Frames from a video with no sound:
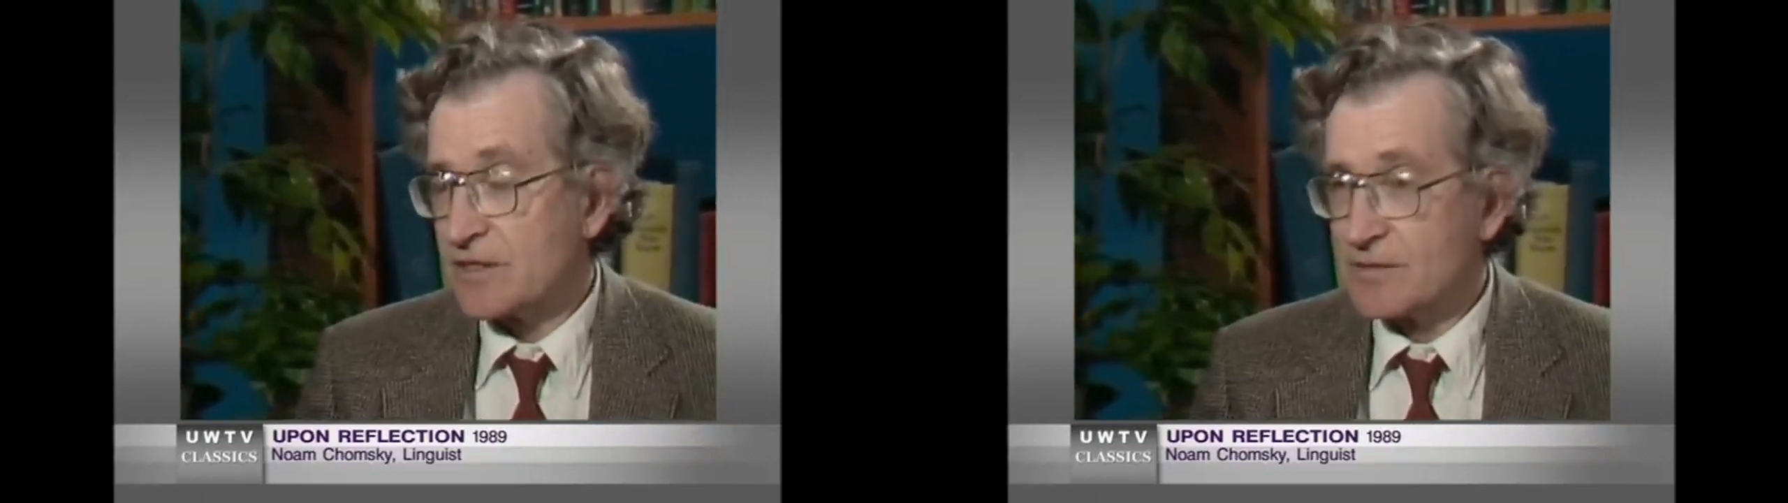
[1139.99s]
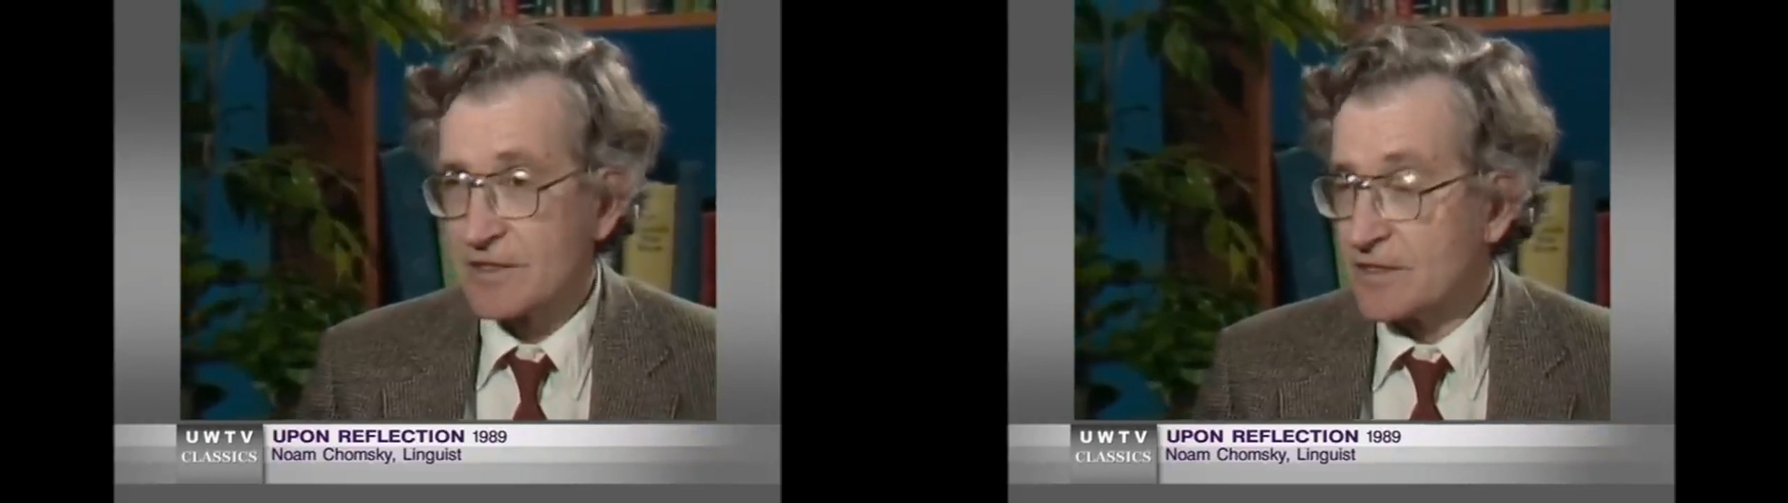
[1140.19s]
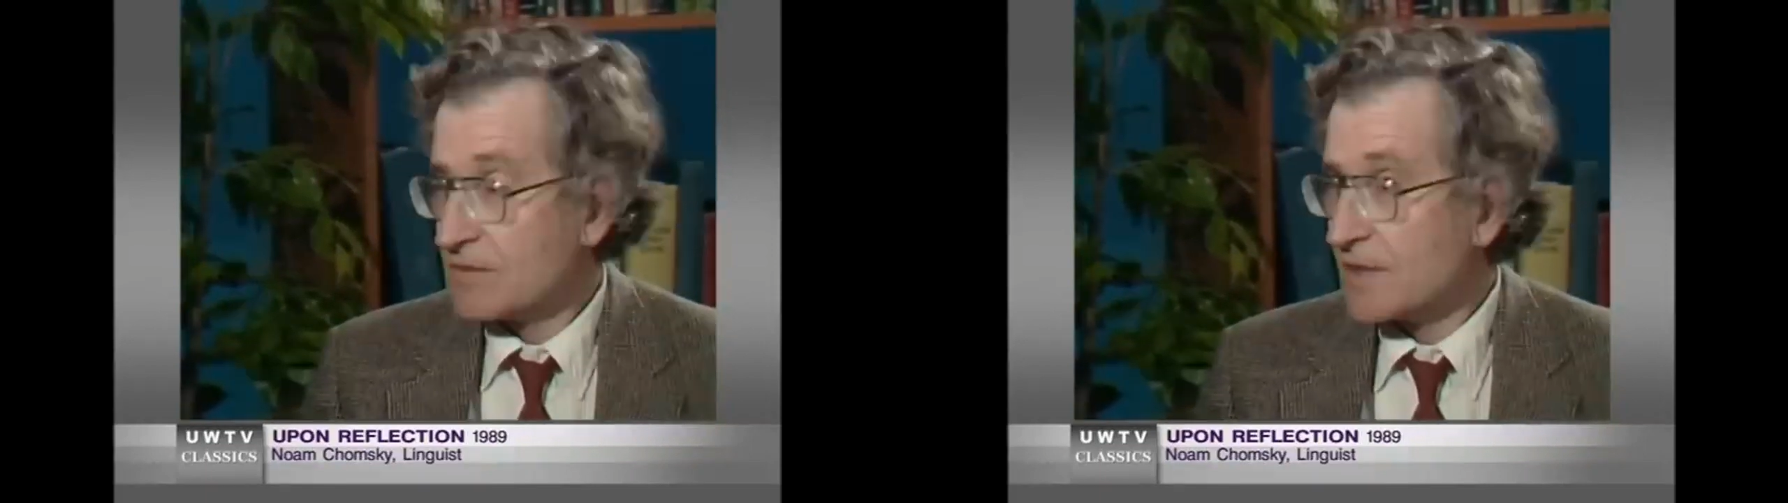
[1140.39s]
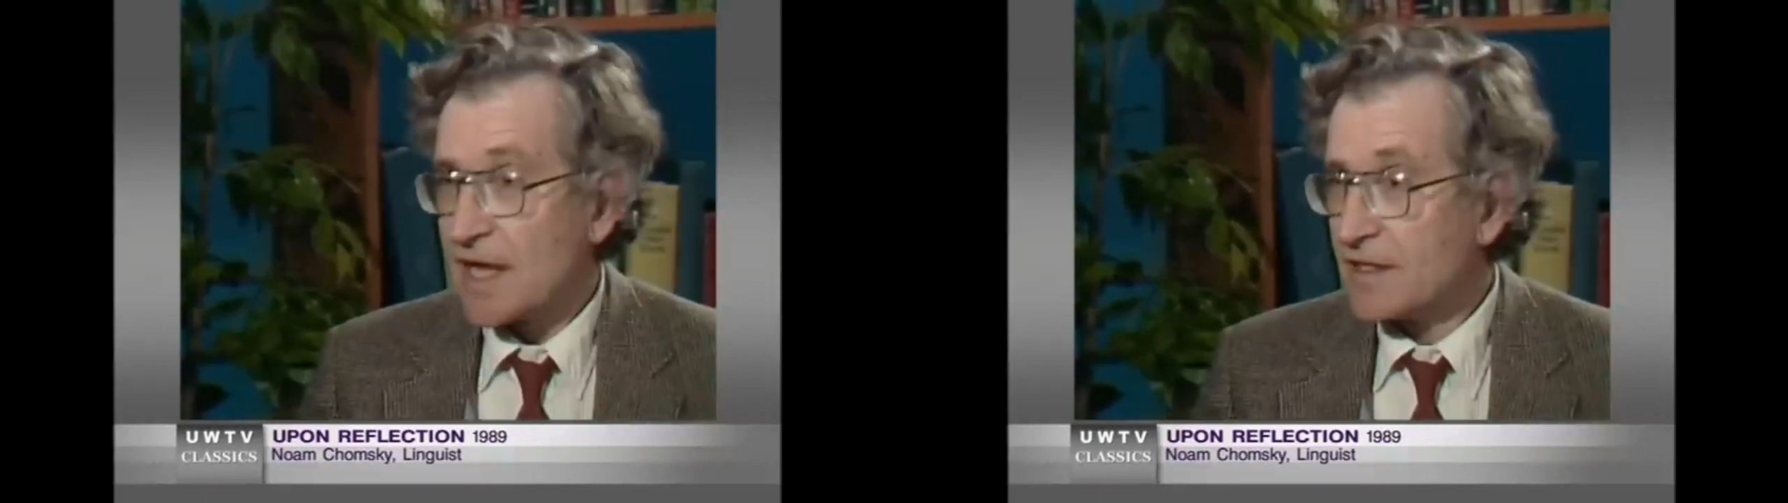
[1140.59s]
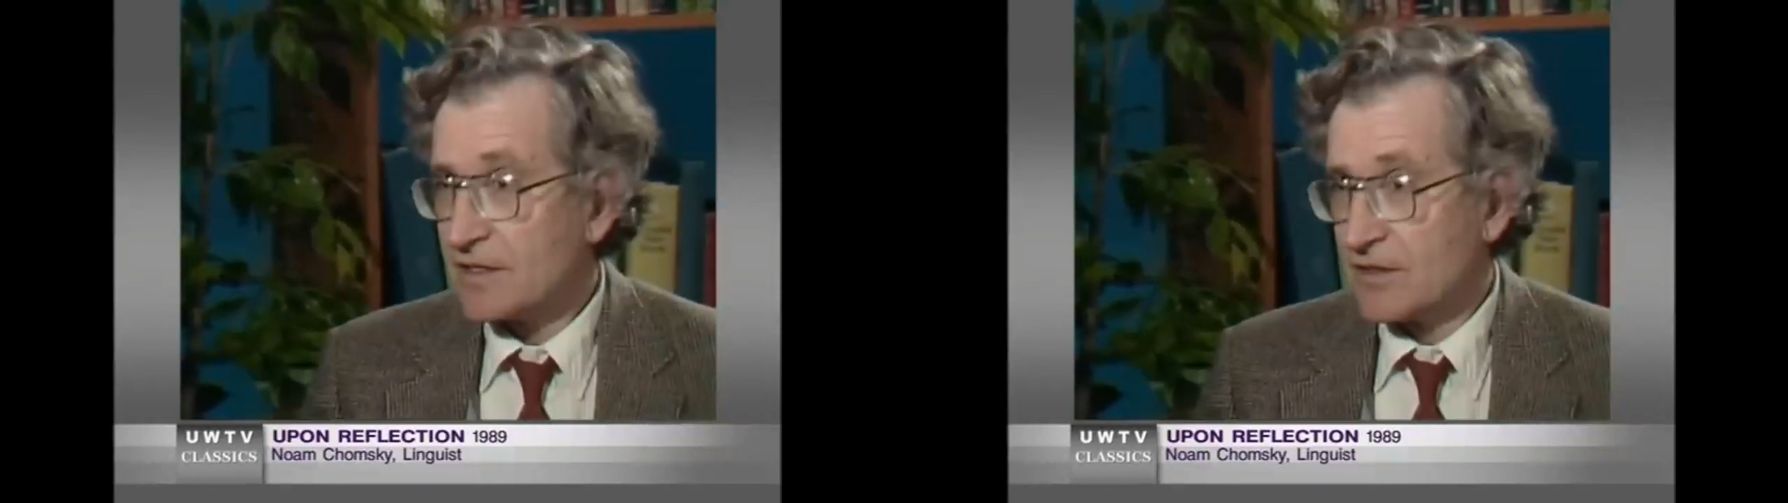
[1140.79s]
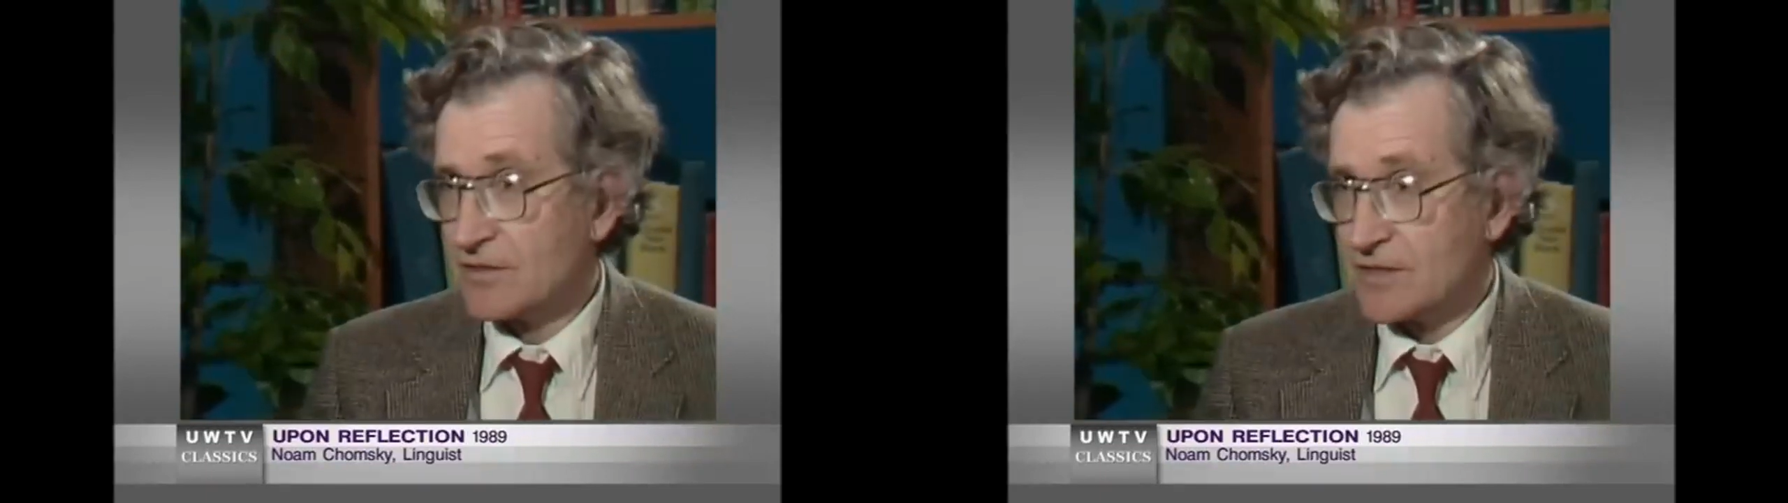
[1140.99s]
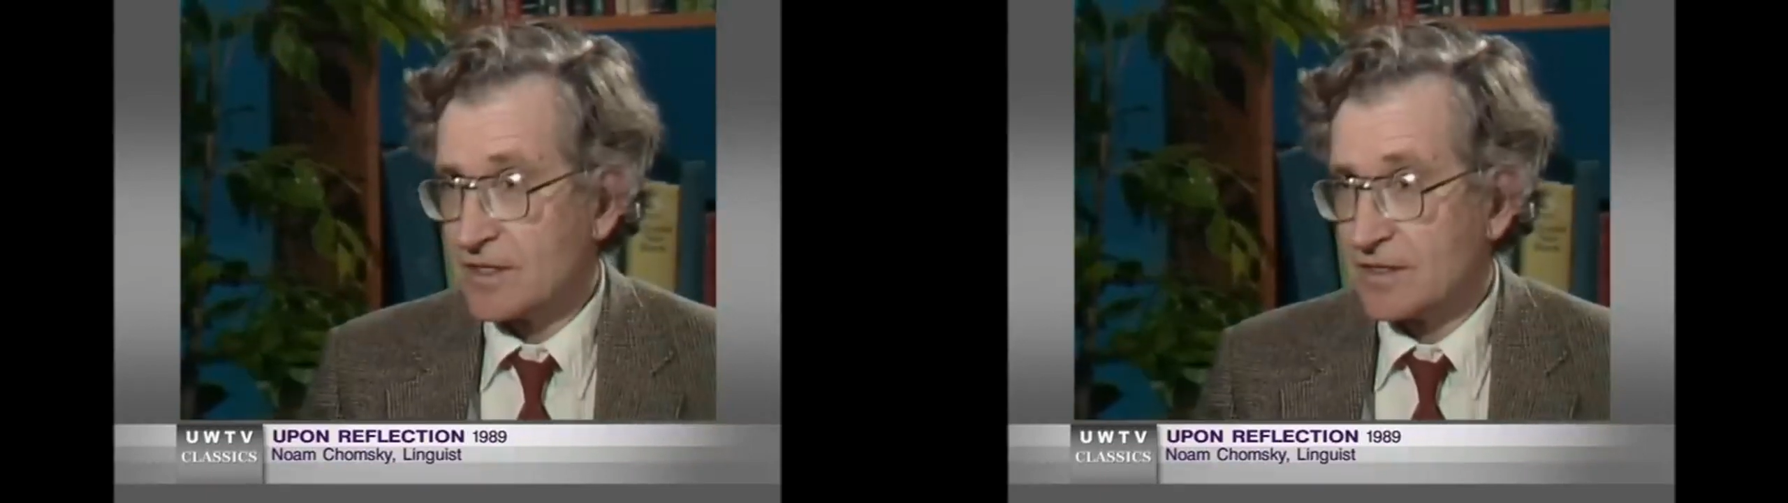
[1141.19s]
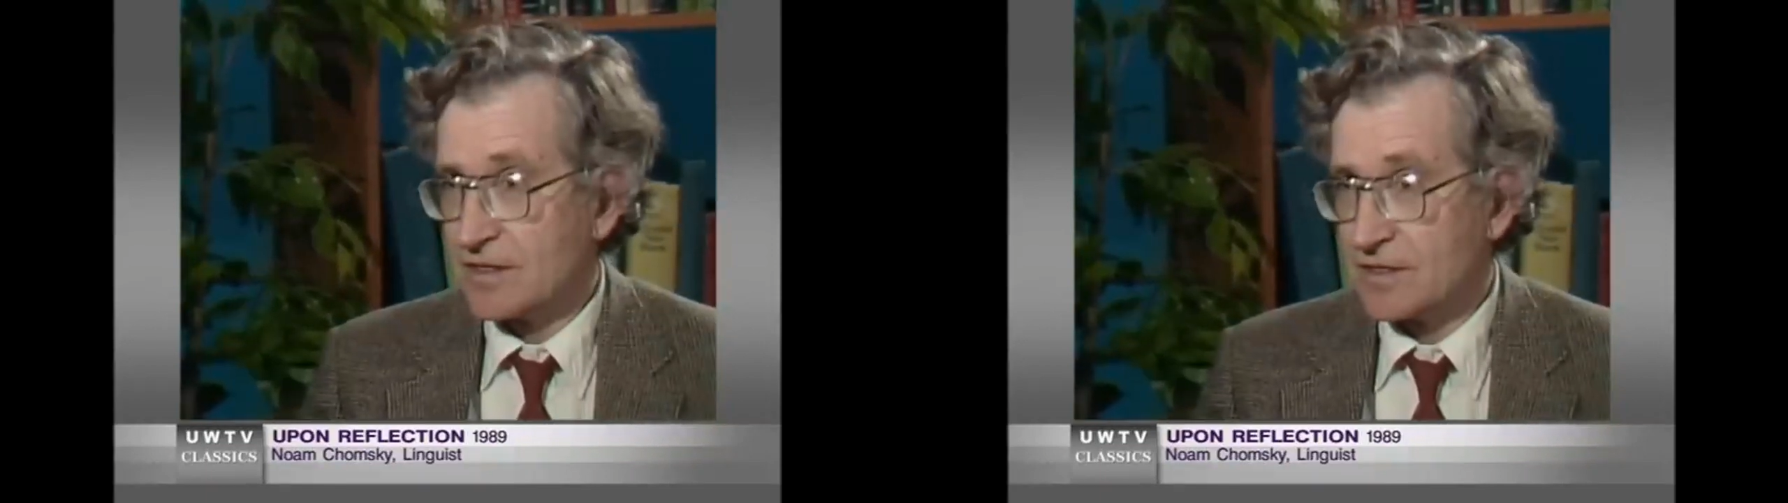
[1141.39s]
humorous without using